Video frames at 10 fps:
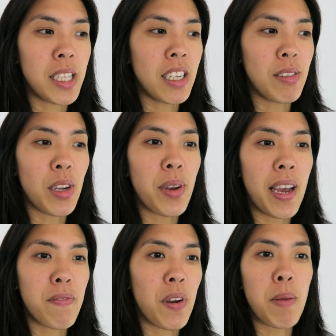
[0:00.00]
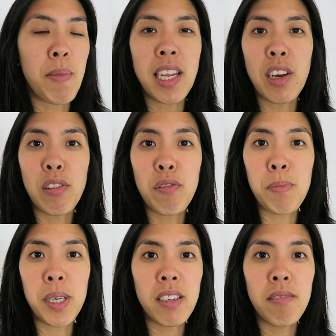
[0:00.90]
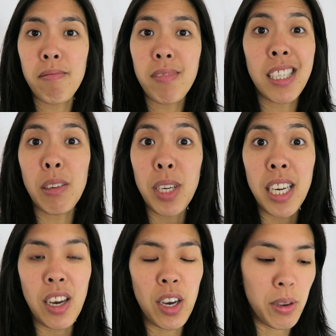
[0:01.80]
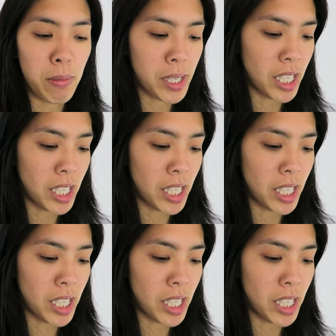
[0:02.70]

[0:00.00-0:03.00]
that you don't have very many of but still need a home.